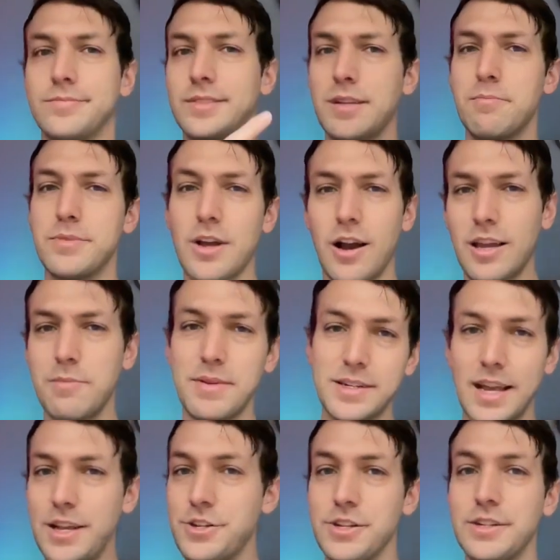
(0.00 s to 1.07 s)
some
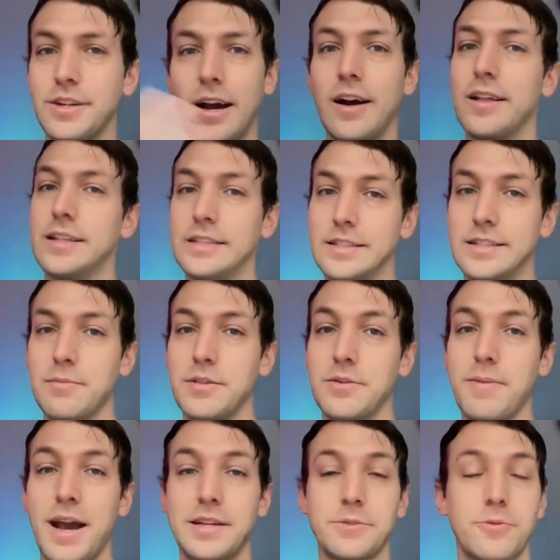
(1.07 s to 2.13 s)
documentation on some of the
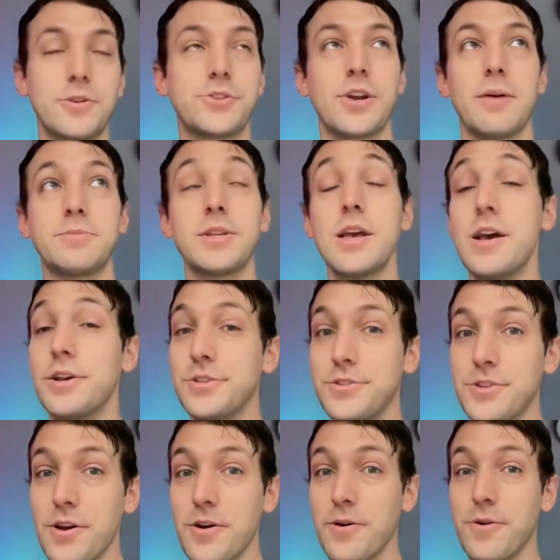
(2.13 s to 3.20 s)
past workshops.
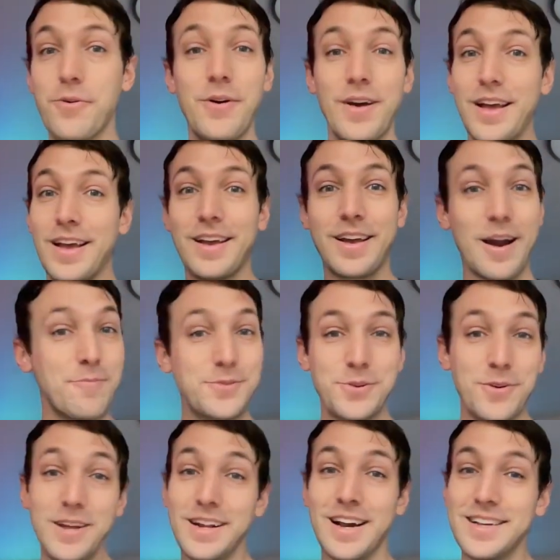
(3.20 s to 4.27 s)
So come
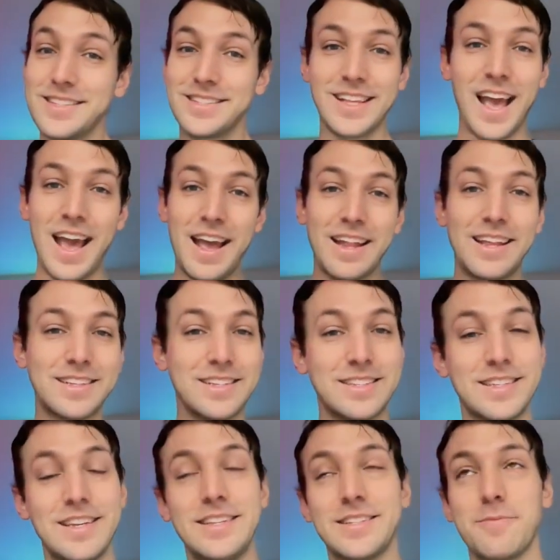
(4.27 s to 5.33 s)
join us and get to
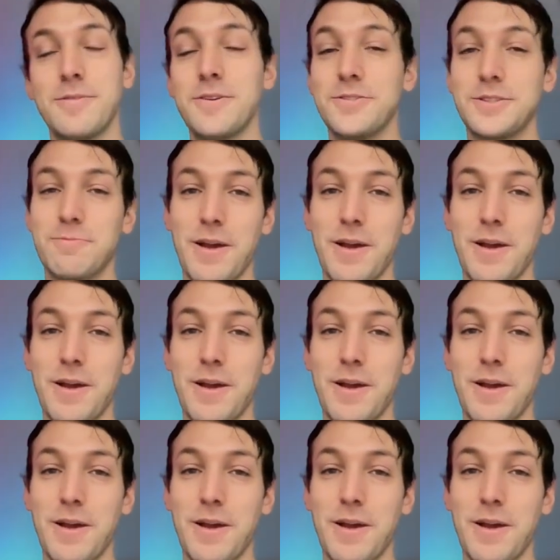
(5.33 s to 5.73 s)
see some of those